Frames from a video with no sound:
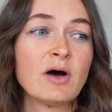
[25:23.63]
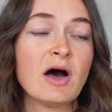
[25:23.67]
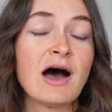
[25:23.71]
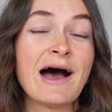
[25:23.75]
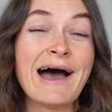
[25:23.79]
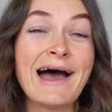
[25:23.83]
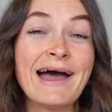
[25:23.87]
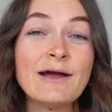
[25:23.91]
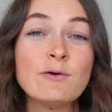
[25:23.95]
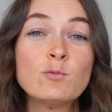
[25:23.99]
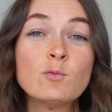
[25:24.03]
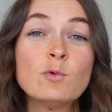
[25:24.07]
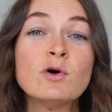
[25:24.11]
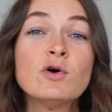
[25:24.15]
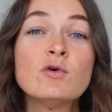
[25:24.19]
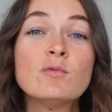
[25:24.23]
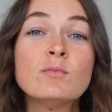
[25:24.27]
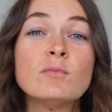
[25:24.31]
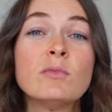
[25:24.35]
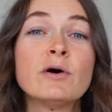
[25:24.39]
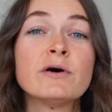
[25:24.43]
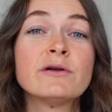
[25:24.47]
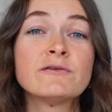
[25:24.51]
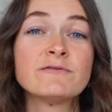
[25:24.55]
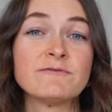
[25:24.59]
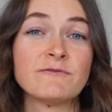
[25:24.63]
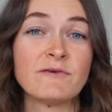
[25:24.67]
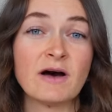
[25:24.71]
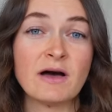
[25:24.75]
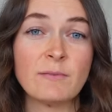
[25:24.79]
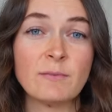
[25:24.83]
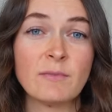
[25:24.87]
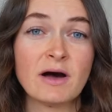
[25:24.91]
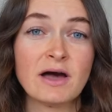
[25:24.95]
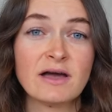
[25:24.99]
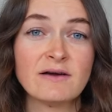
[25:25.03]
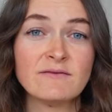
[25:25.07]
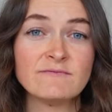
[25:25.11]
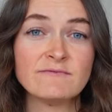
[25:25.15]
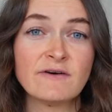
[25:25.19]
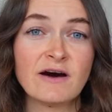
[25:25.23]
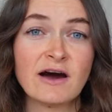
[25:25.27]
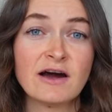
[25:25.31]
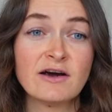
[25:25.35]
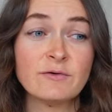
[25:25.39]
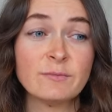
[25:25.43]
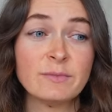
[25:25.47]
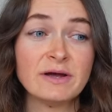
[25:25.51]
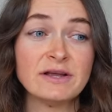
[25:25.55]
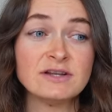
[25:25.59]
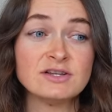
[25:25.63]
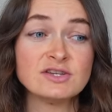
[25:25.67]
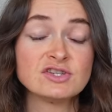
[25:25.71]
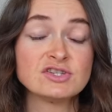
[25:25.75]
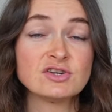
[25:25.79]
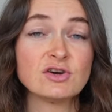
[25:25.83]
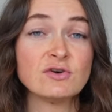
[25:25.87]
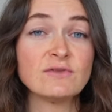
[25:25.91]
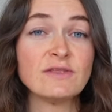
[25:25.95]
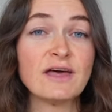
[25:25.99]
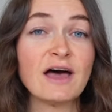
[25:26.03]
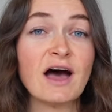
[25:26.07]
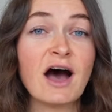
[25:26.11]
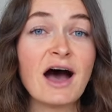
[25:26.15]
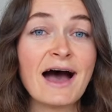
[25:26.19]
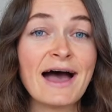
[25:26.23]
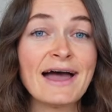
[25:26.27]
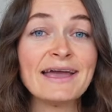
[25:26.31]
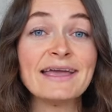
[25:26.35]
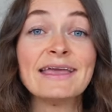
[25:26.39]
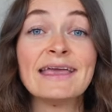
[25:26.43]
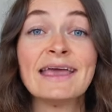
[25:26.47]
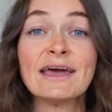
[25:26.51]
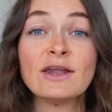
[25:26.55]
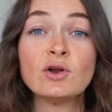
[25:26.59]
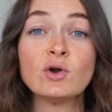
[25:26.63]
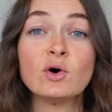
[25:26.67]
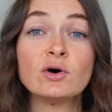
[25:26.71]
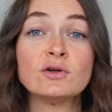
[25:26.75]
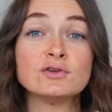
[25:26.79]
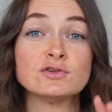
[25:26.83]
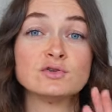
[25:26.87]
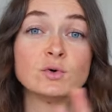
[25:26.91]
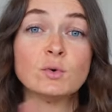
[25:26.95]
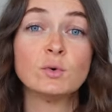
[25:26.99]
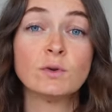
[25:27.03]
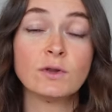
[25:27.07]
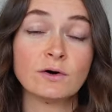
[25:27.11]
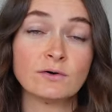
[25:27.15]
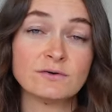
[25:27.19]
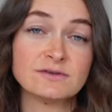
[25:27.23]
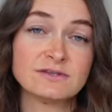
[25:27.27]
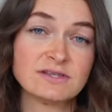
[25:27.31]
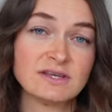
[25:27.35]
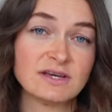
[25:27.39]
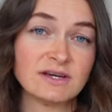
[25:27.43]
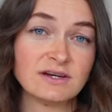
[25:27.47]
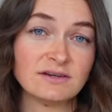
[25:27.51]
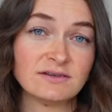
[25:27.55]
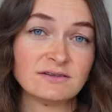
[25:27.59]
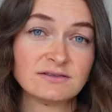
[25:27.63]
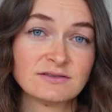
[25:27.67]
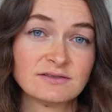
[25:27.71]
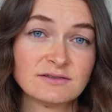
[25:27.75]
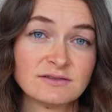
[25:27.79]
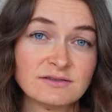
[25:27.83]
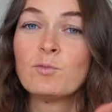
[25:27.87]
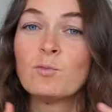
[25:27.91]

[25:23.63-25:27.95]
I will modify my environment so that I cannot do those things.